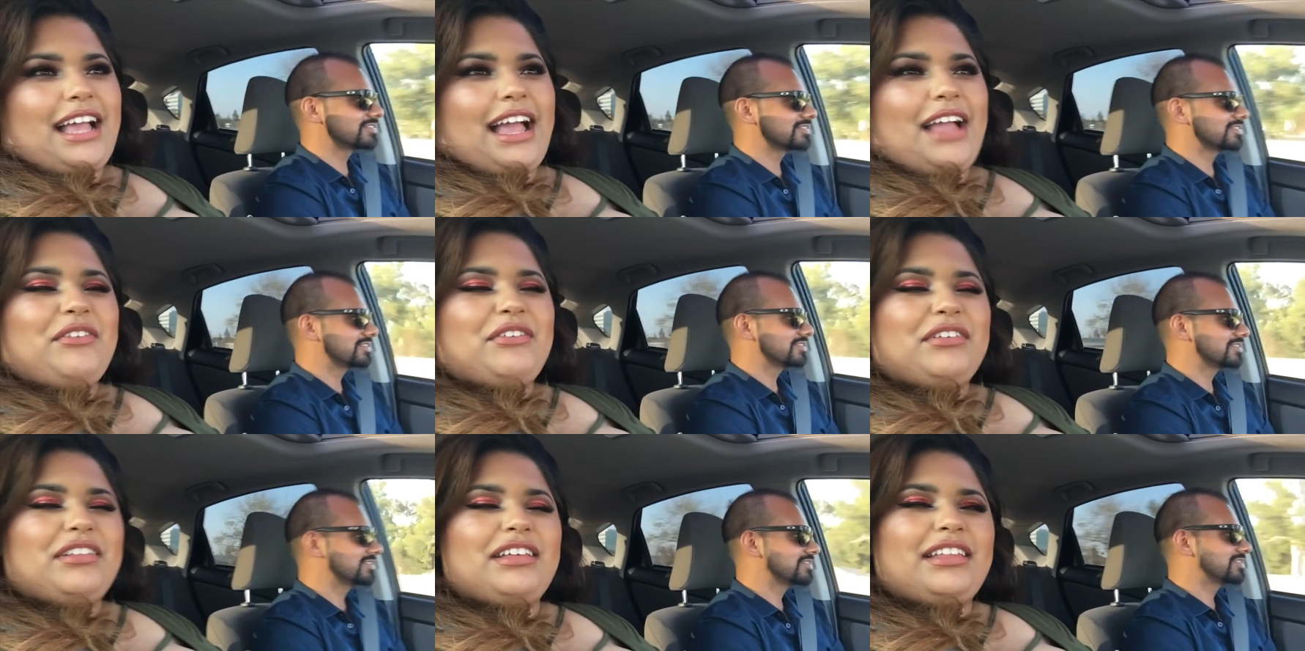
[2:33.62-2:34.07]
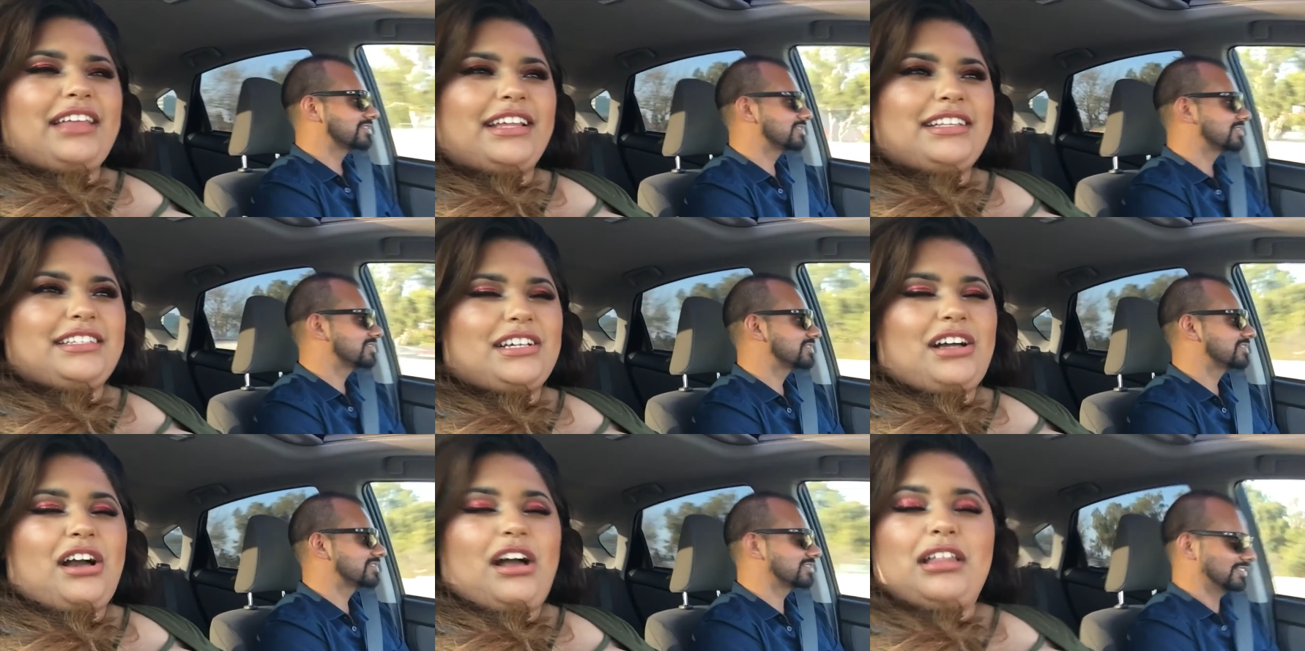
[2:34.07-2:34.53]
Speaker 1: Like I really
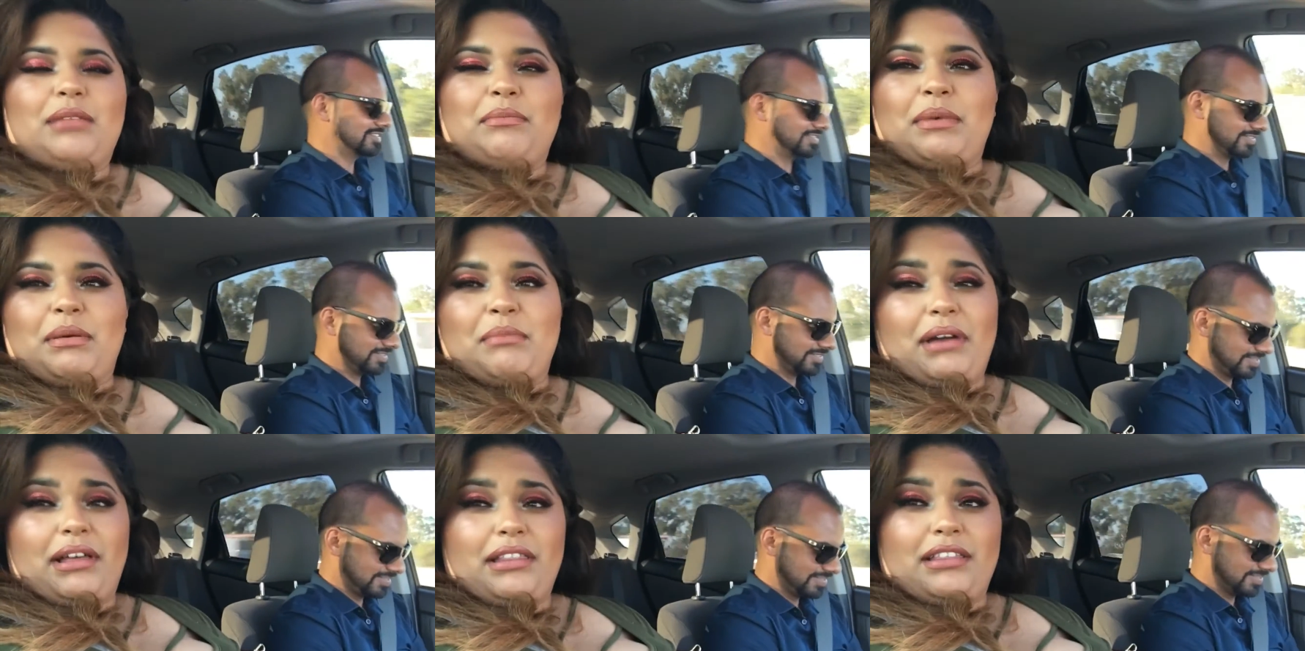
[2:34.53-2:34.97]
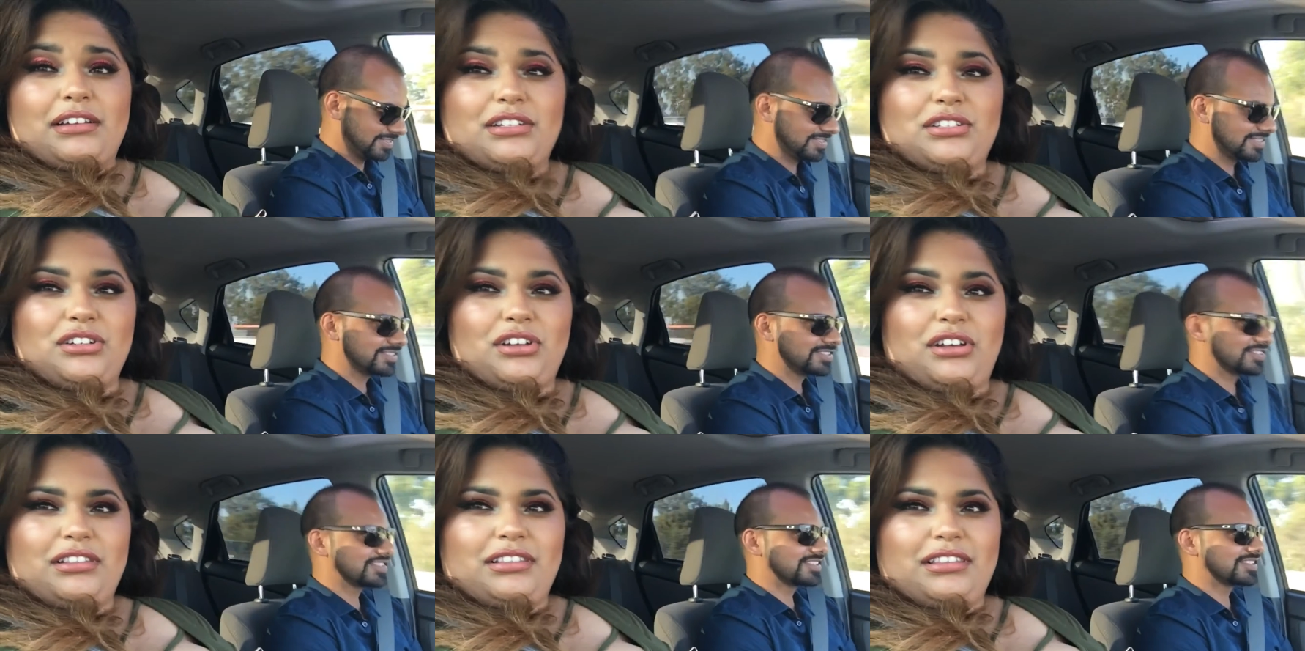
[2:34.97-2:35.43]
like to call him a
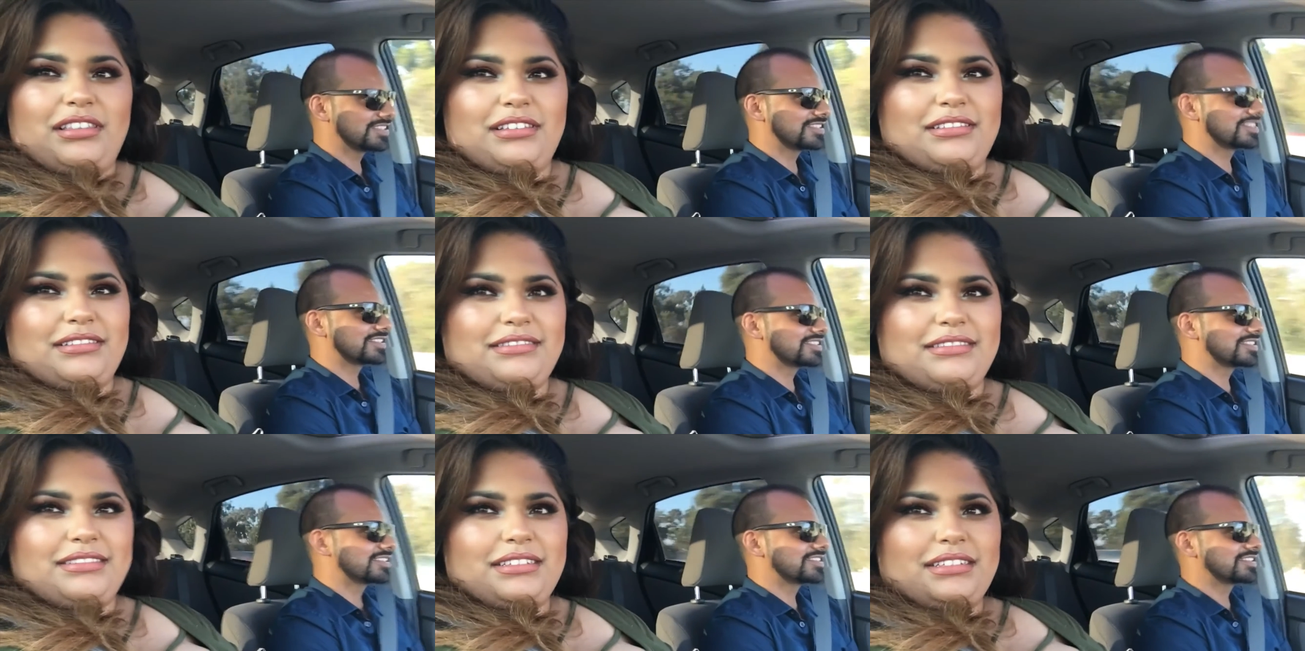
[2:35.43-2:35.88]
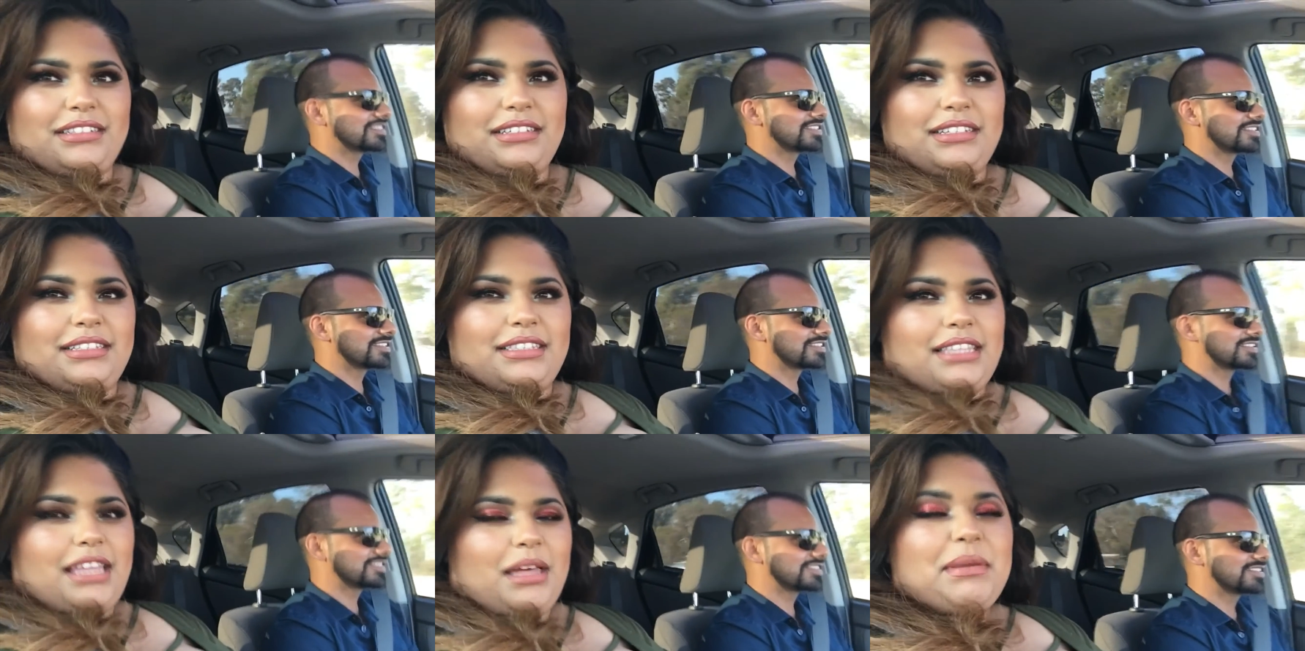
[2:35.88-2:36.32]
mother chook.
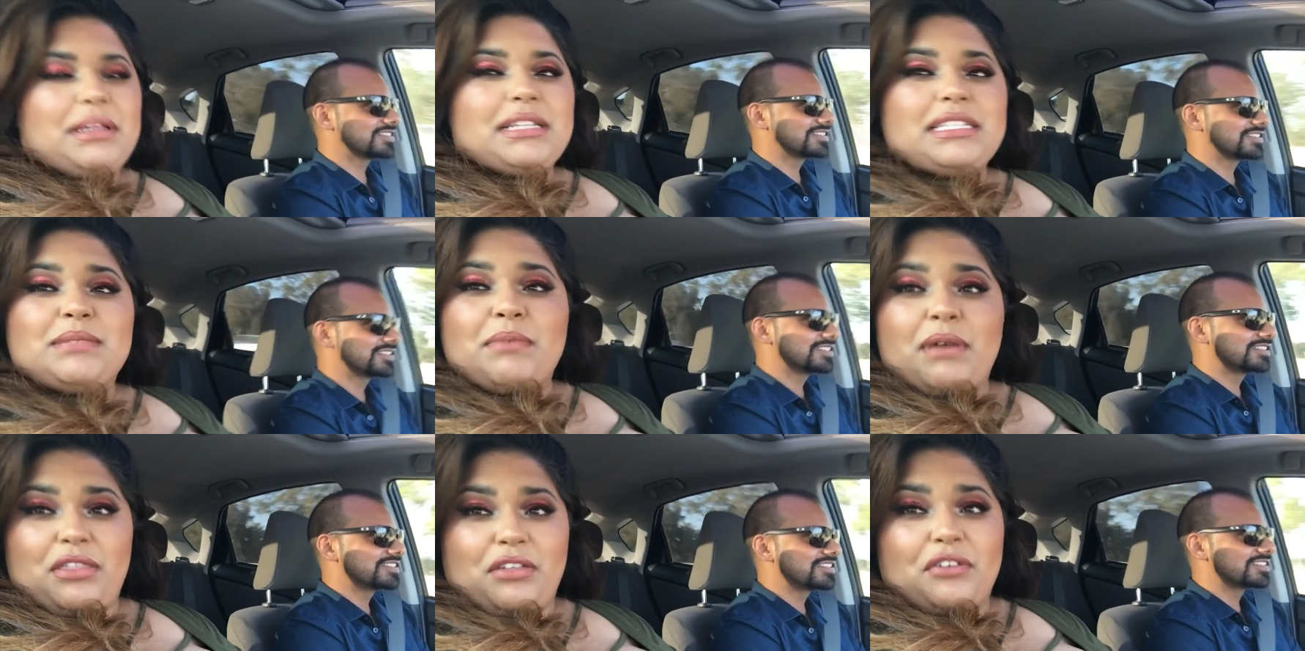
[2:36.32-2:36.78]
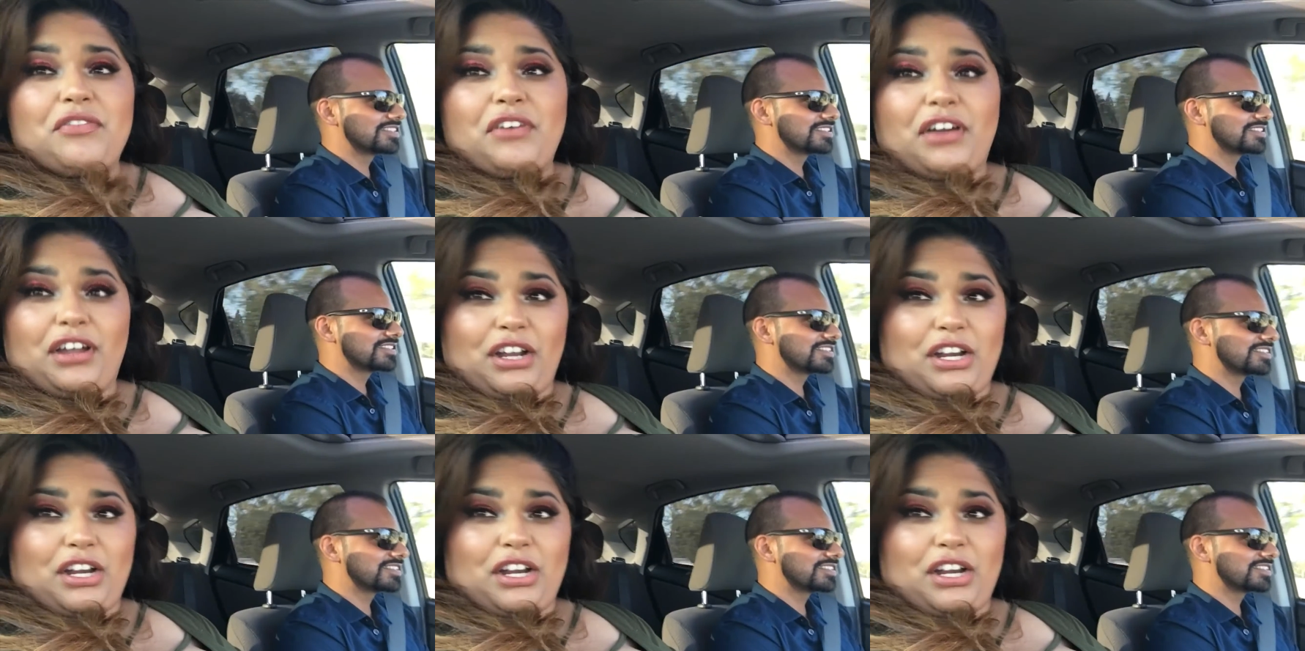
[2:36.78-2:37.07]
That means mother.